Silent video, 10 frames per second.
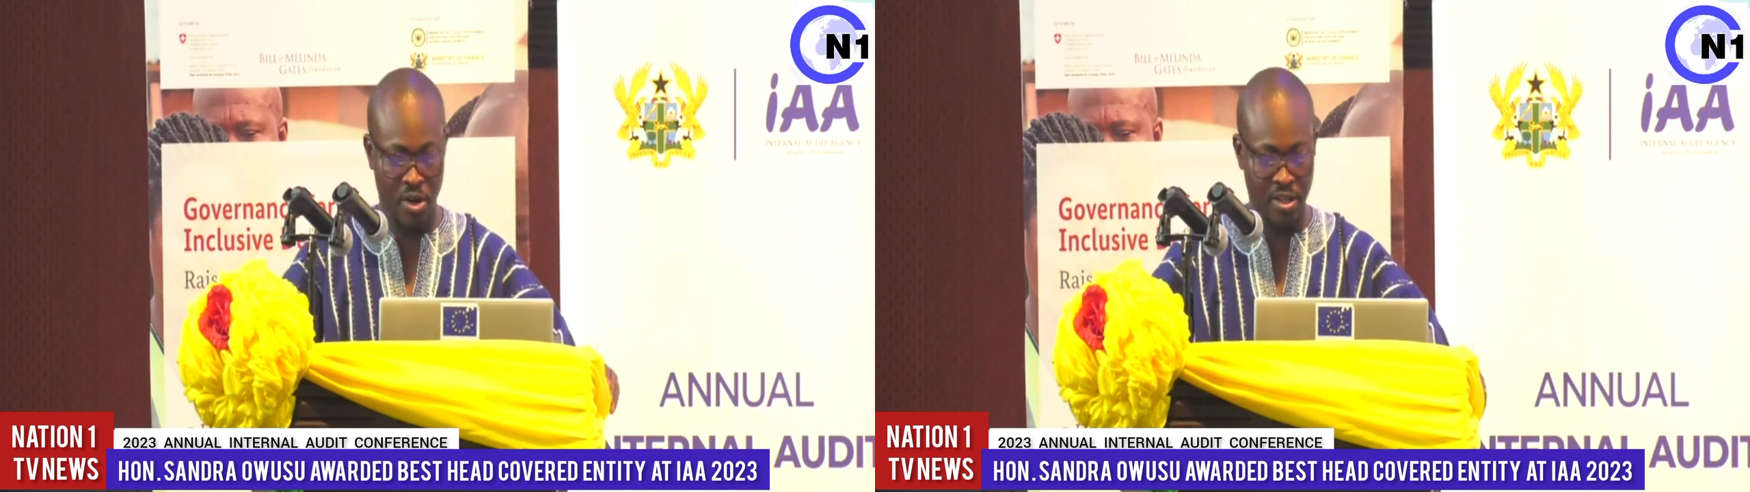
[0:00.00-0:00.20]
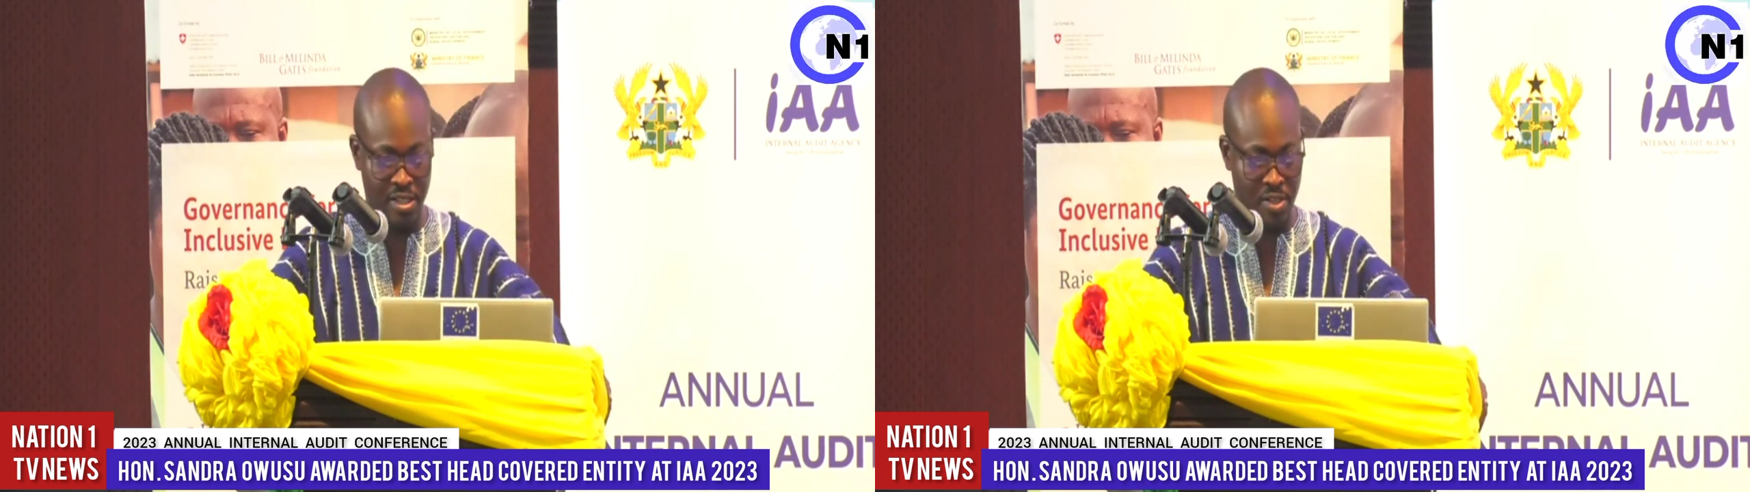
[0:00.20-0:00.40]

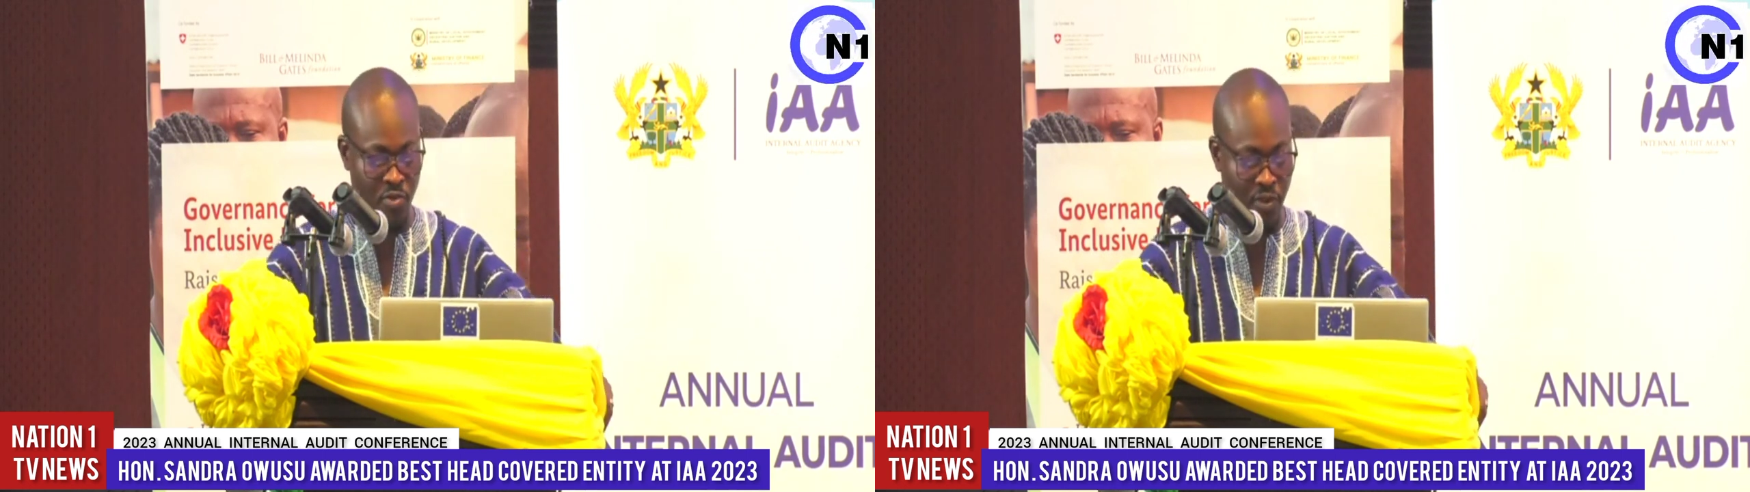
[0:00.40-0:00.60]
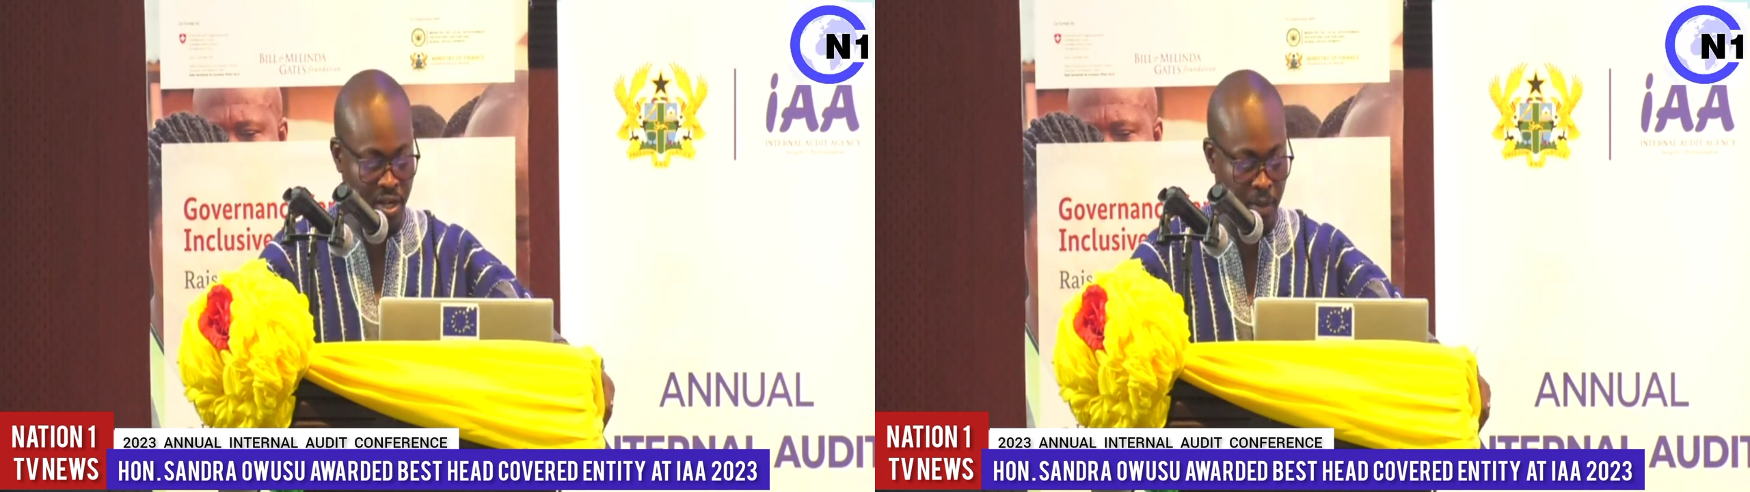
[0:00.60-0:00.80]
auditors
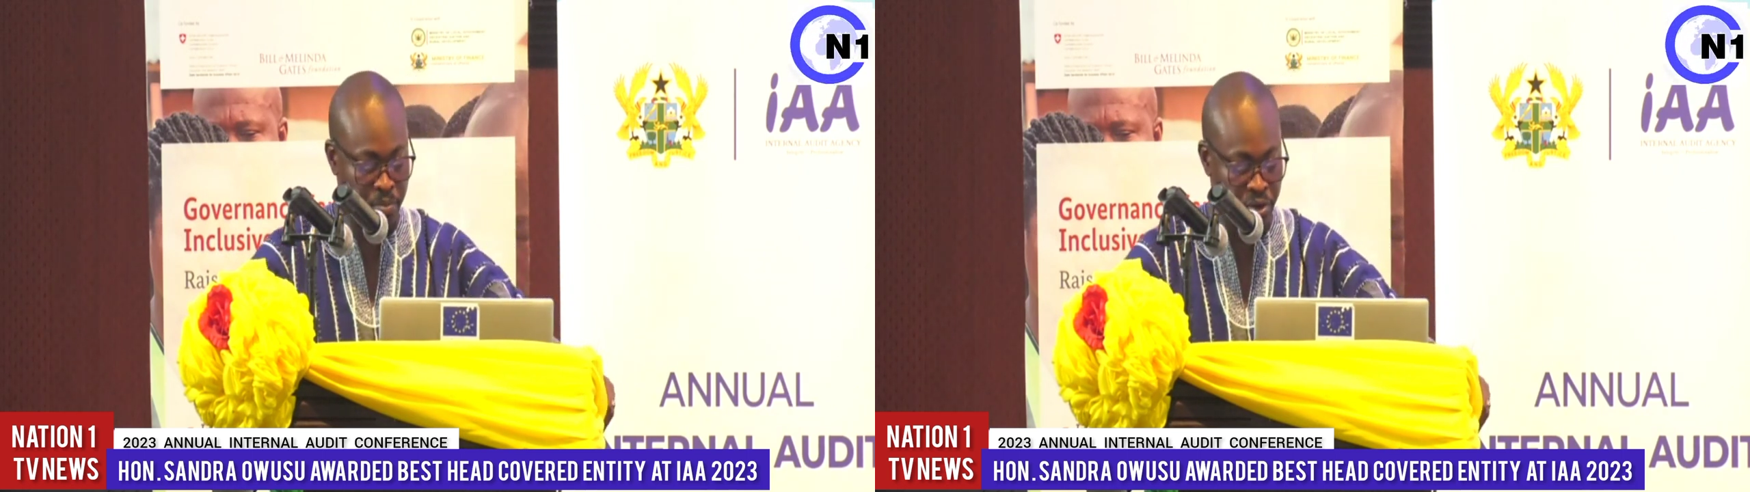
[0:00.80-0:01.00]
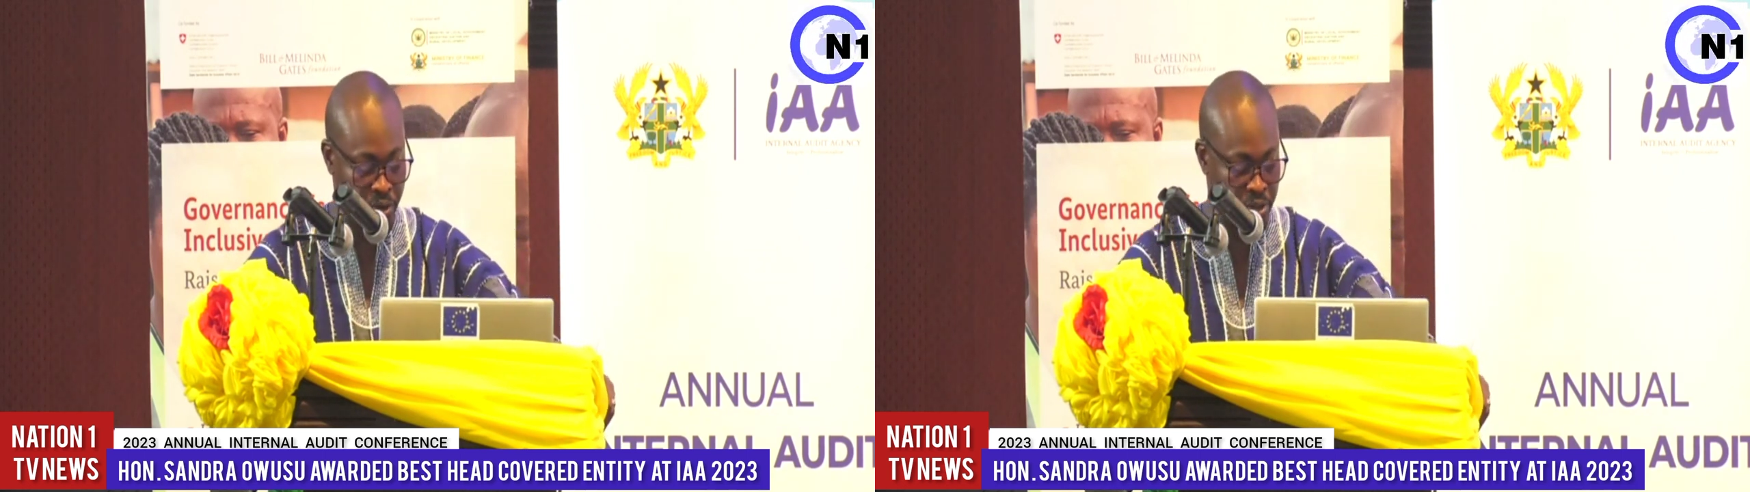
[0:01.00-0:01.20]
over the
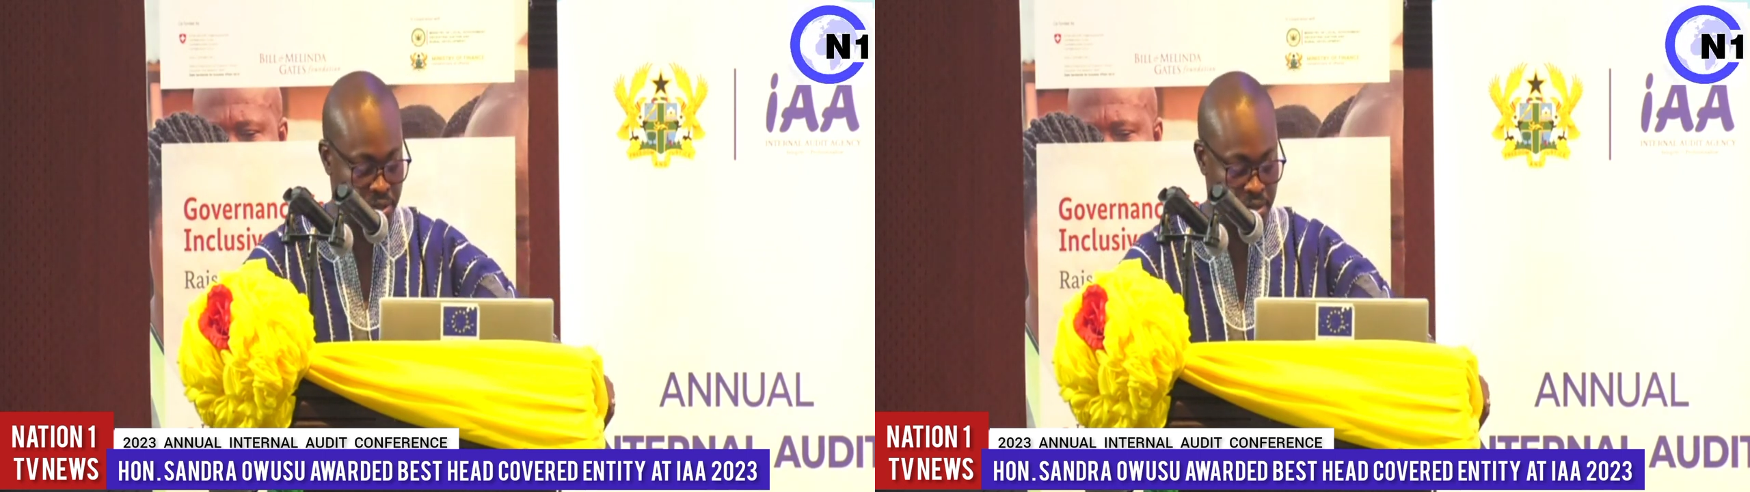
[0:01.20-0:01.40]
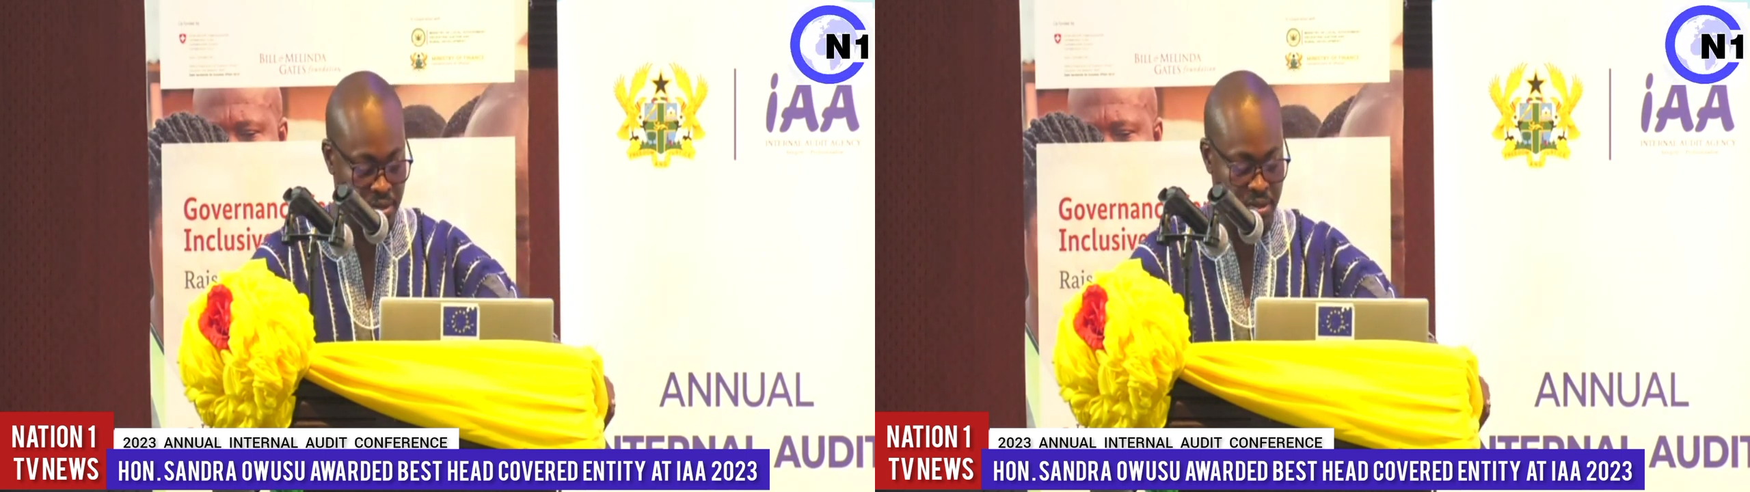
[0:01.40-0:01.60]
period,